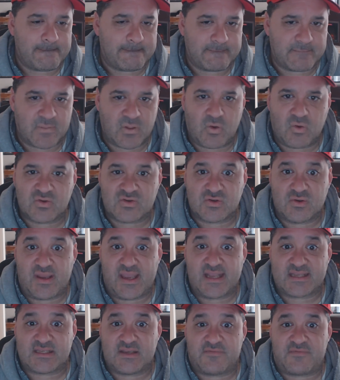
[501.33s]
also
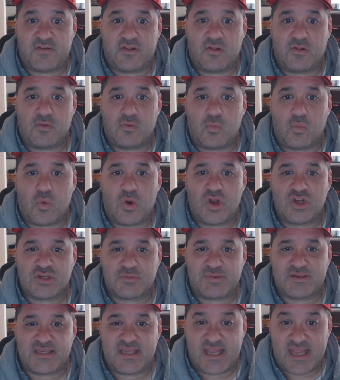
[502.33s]
XFL 100%
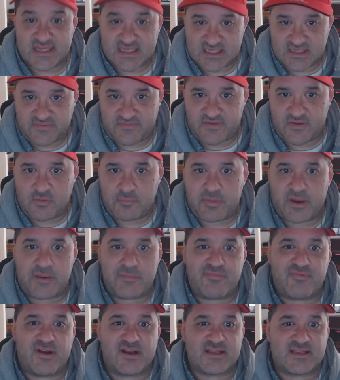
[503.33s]
XFL by
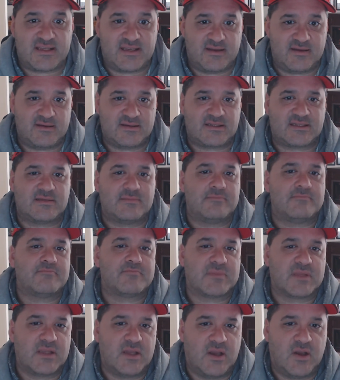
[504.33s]
Brett Tierce.
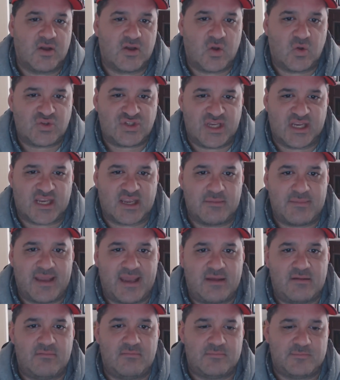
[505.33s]
Go check him
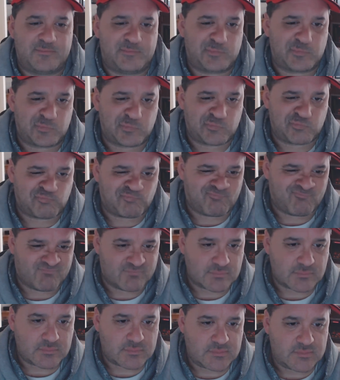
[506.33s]
out.
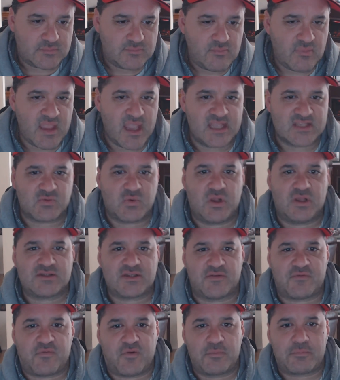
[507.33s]
As well as
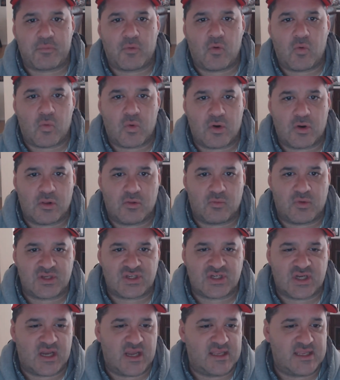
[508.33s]
a Football World with
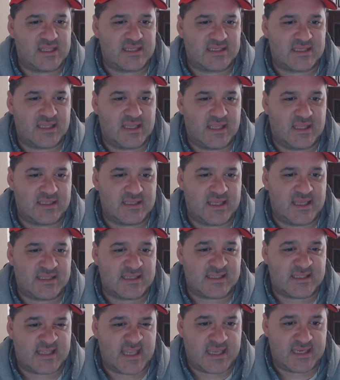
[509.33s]
John and
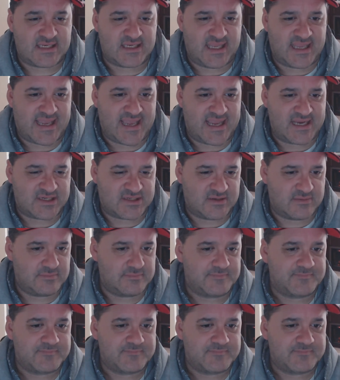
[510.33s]
Stacey Ashton.